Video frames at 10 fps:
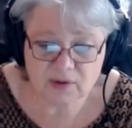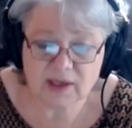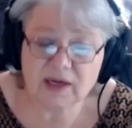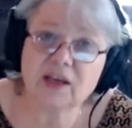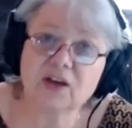
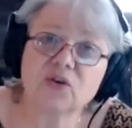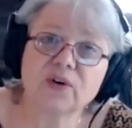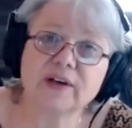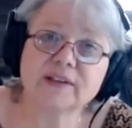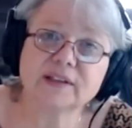An
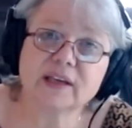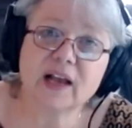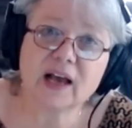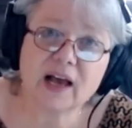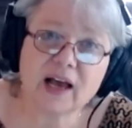increase in
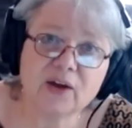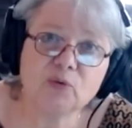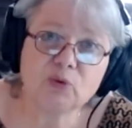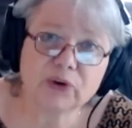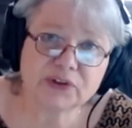
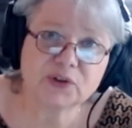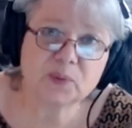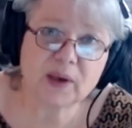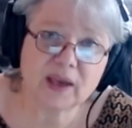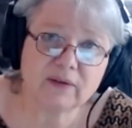high-risk
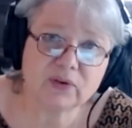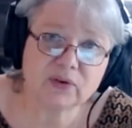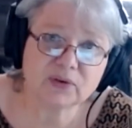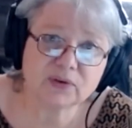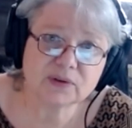
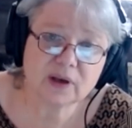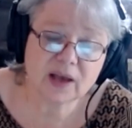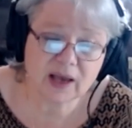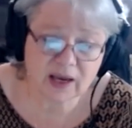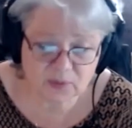behaviors.
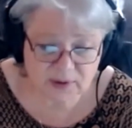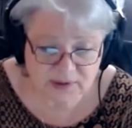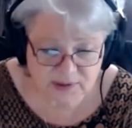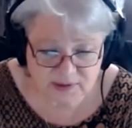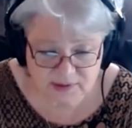
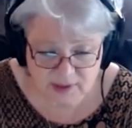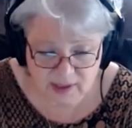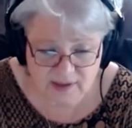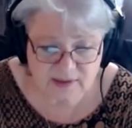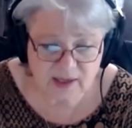High-risk
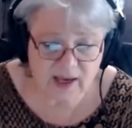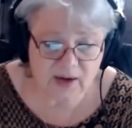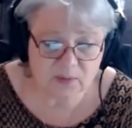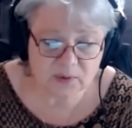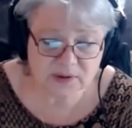sex,
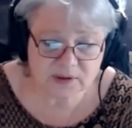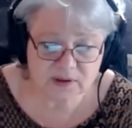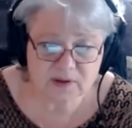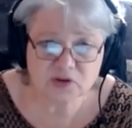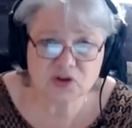high-risk
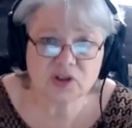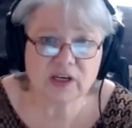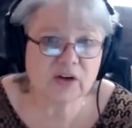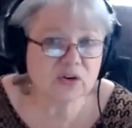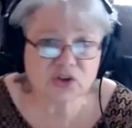
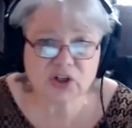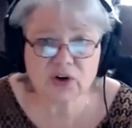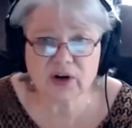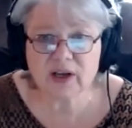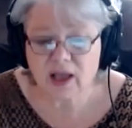needle
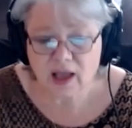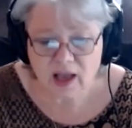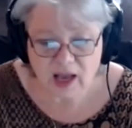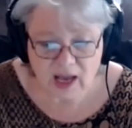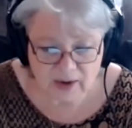sharing,
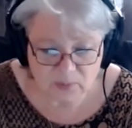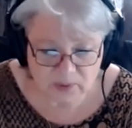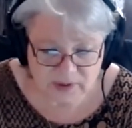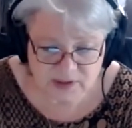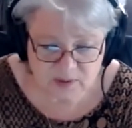
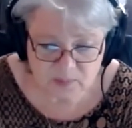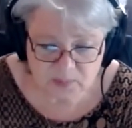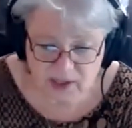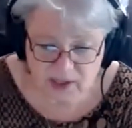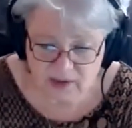high-risk
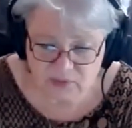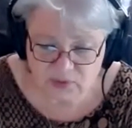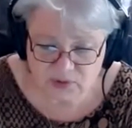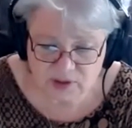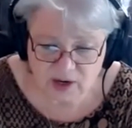
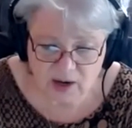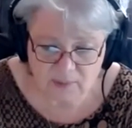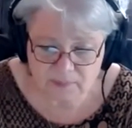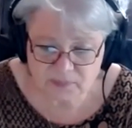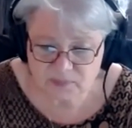behaviors,
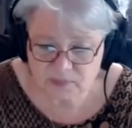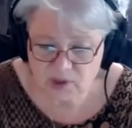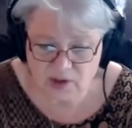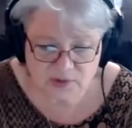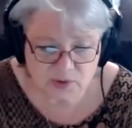
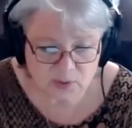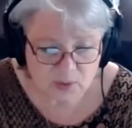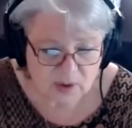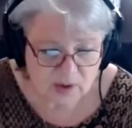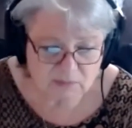also
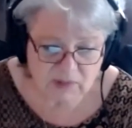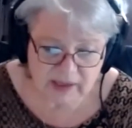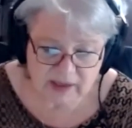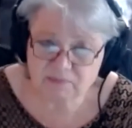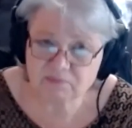
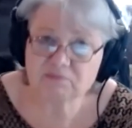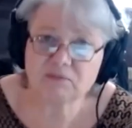like